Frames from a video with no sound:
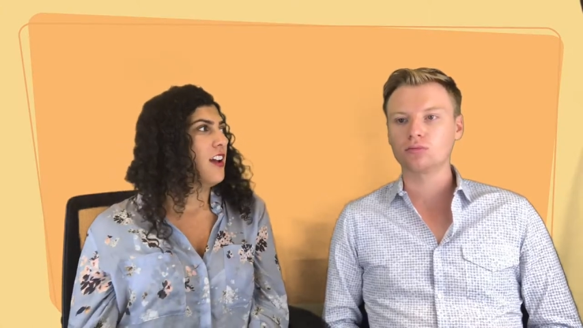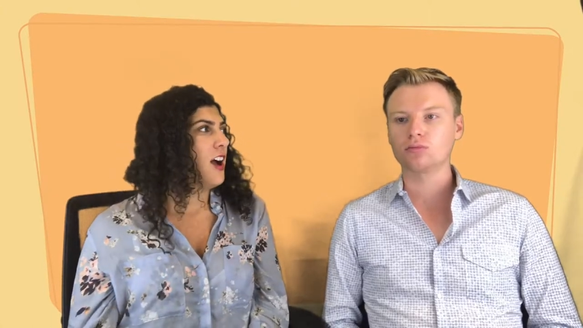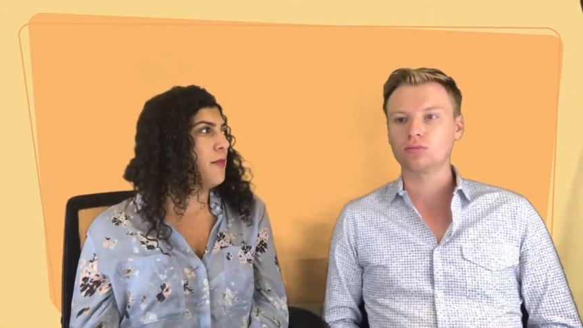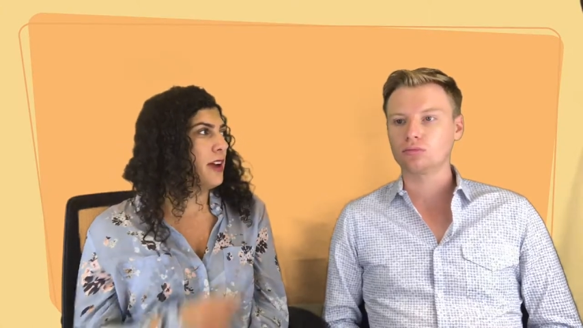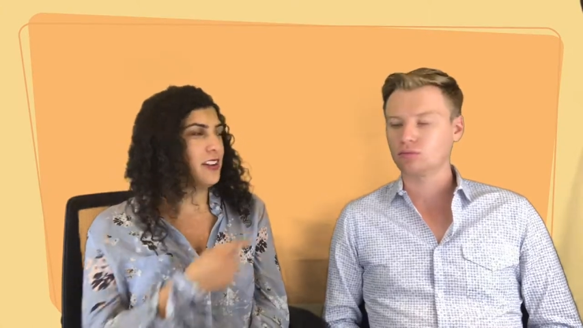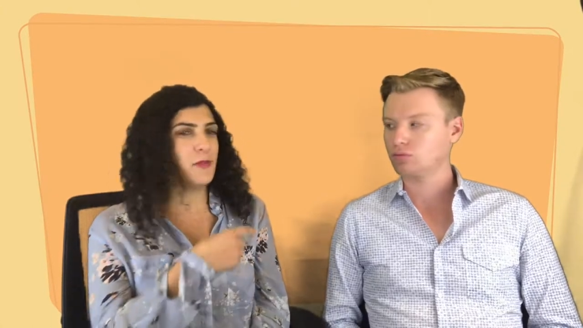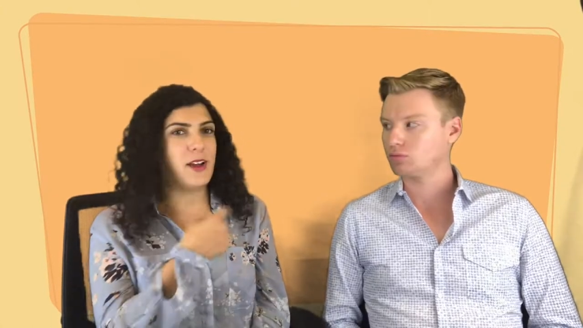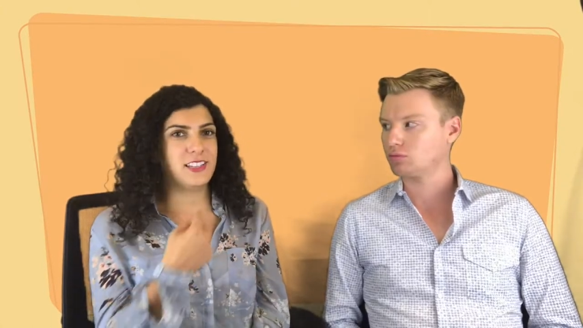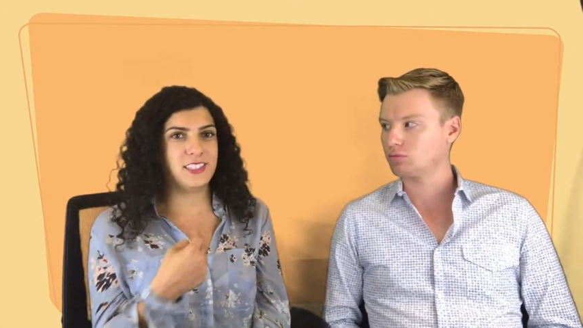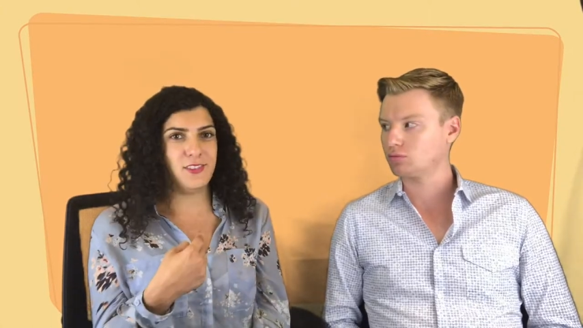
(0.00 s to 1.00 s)
Speaker 1: I'm not going to
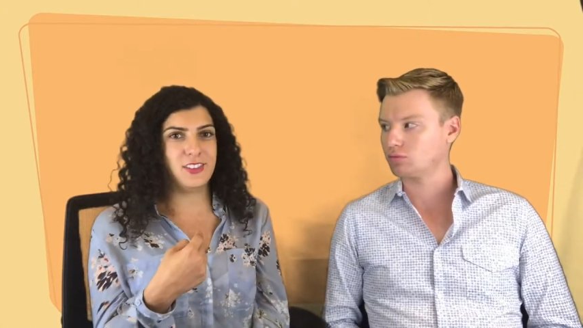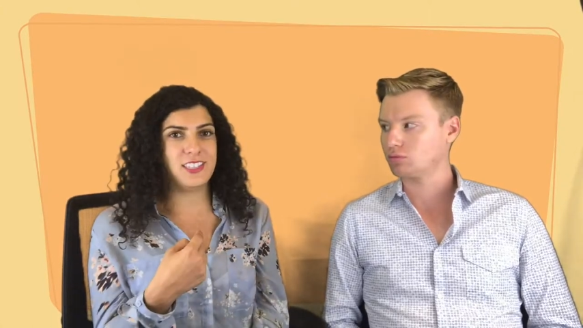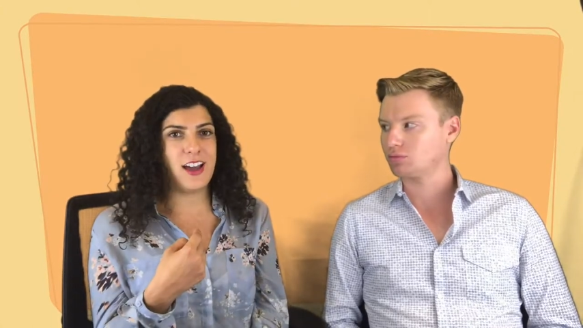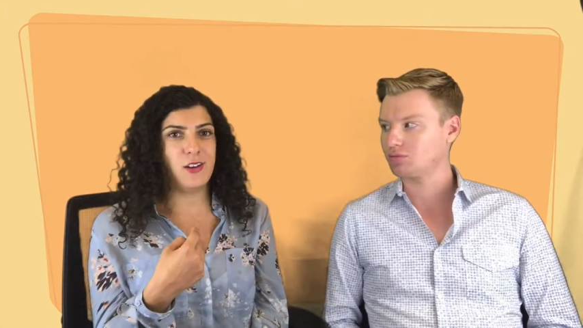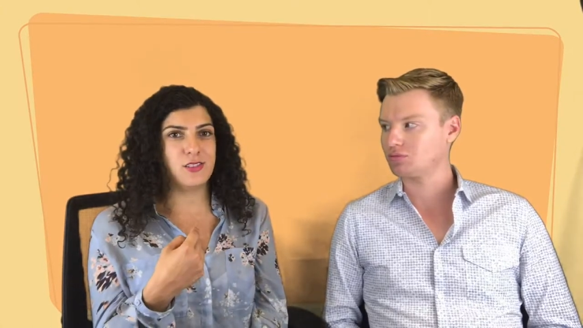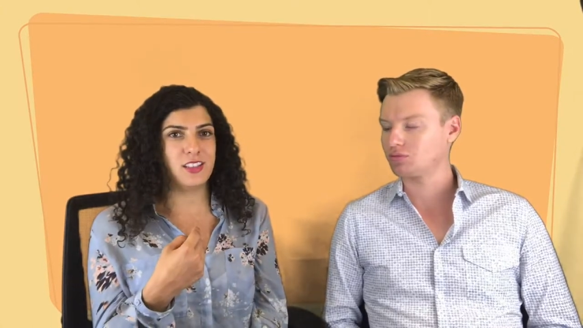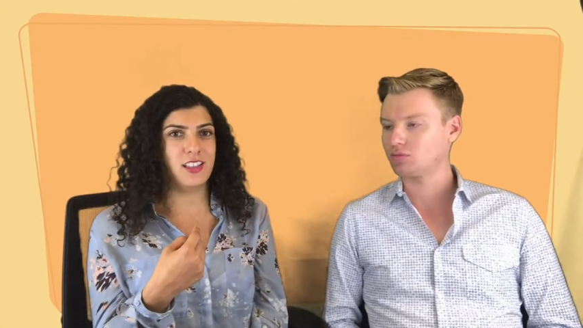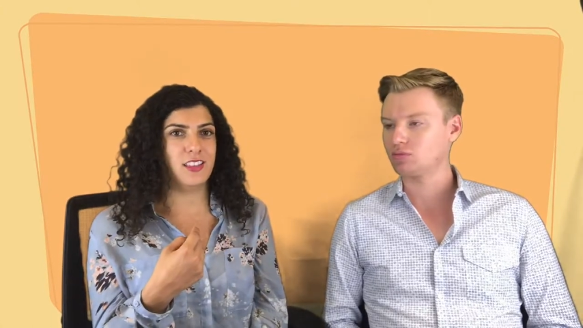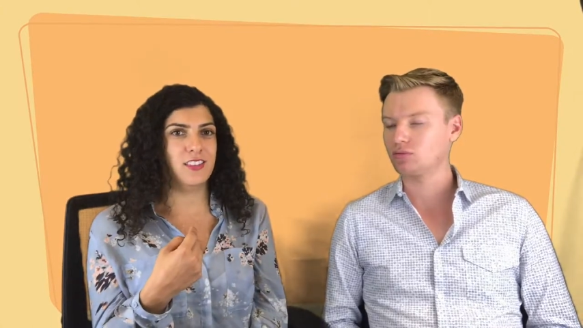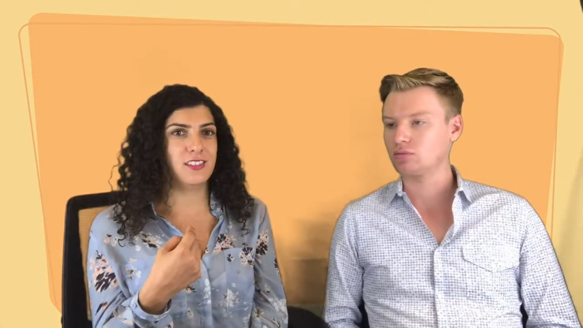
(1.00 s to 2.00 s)
buy Steven's house and
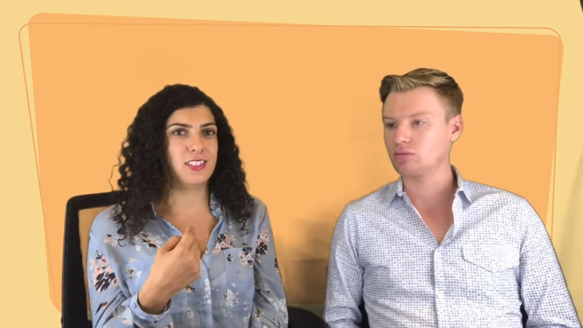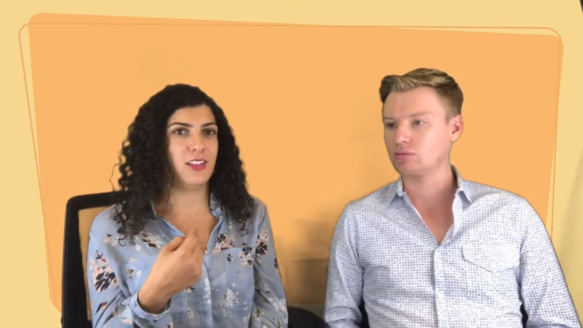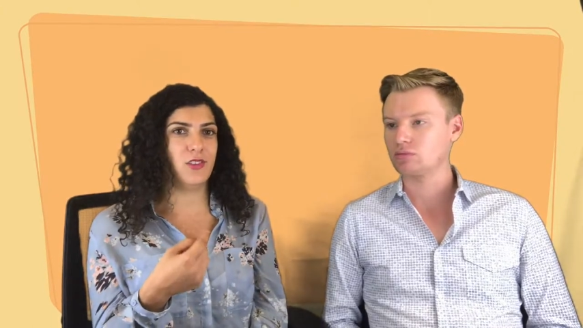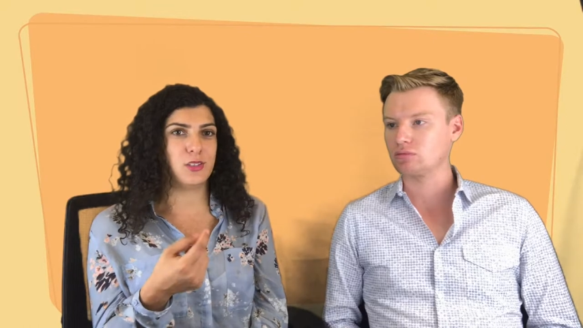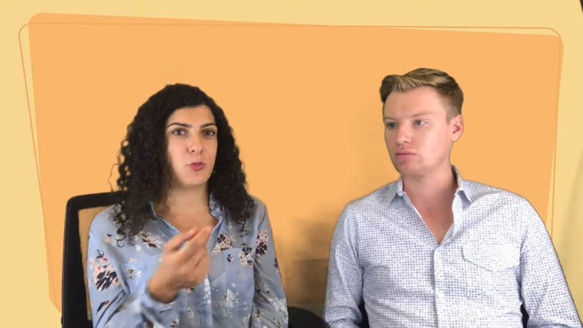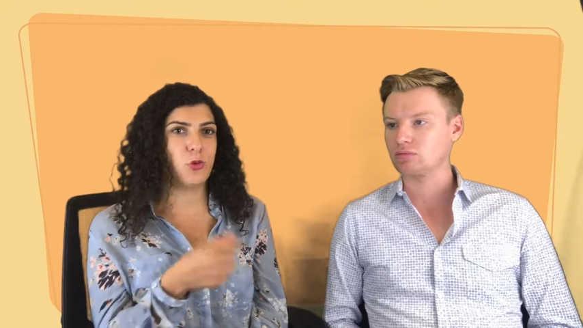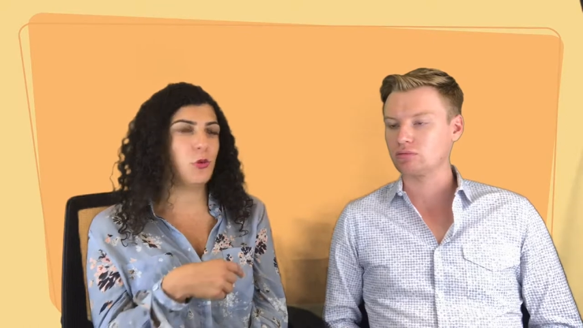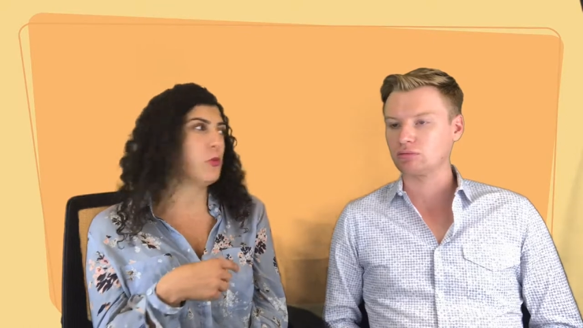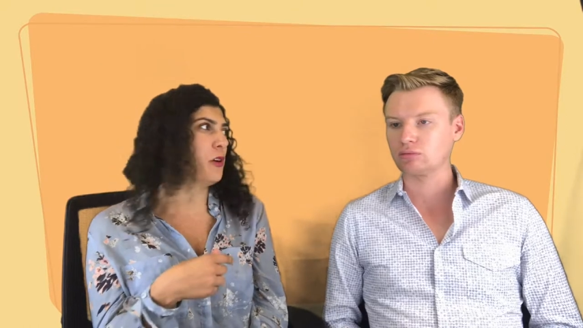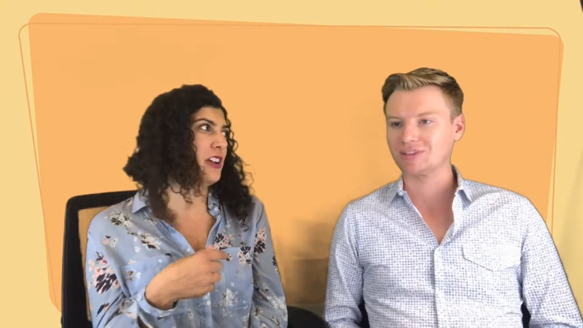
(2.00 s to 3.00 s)
then Steven's
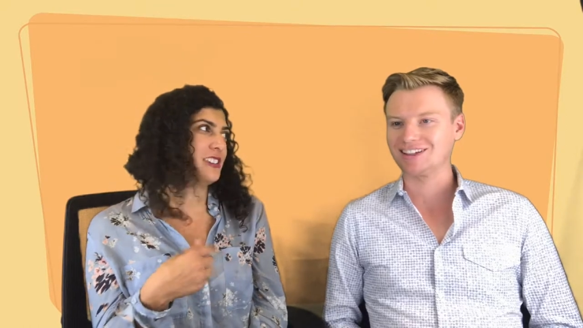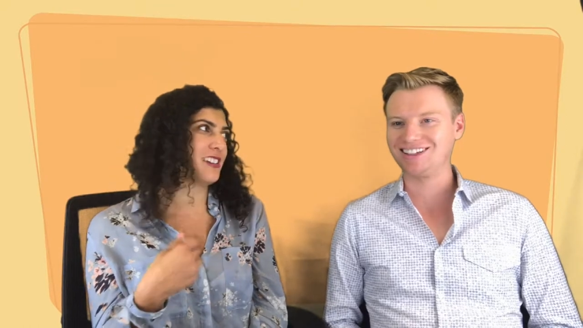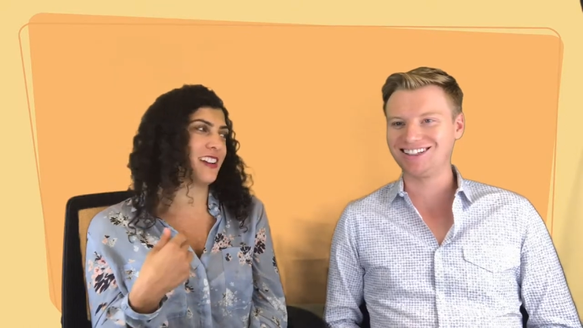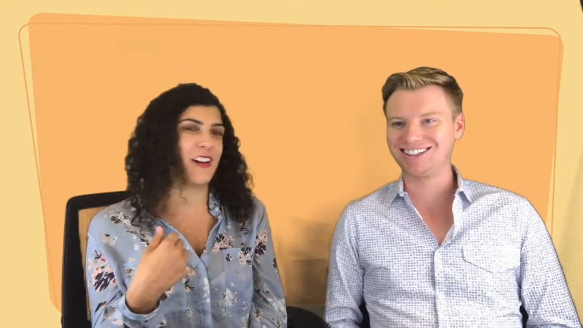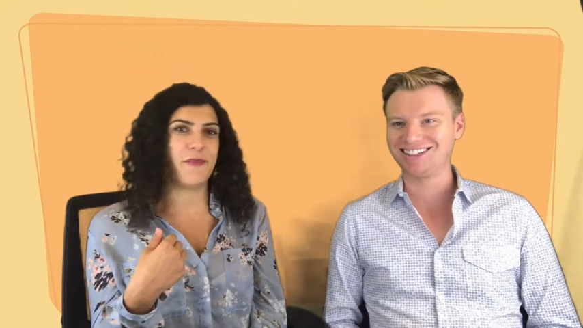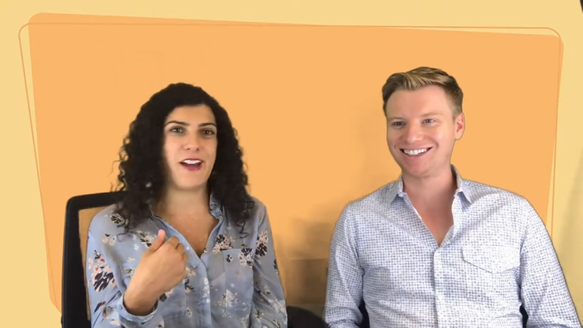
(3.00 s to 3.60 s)
pool boy is going to come